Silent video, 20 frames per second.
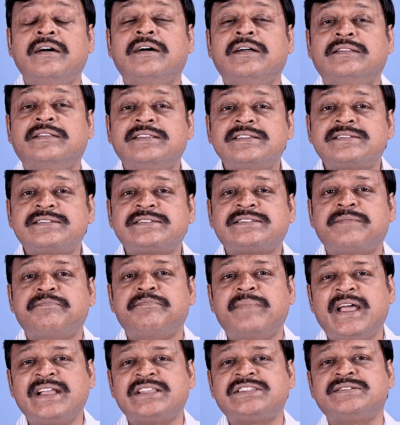this is the
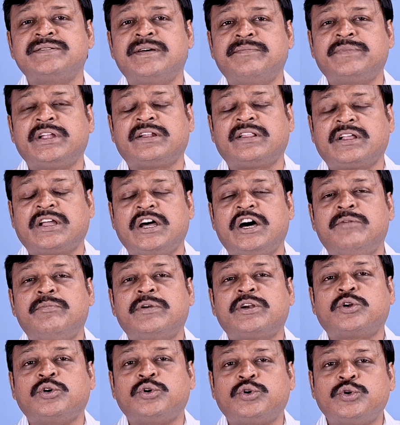maximum that the
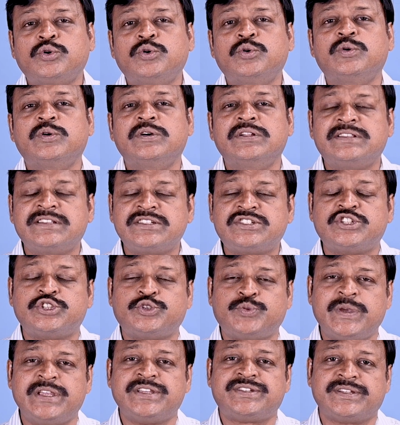government could do in this
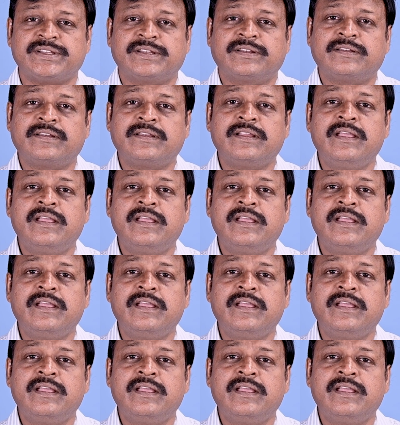situation,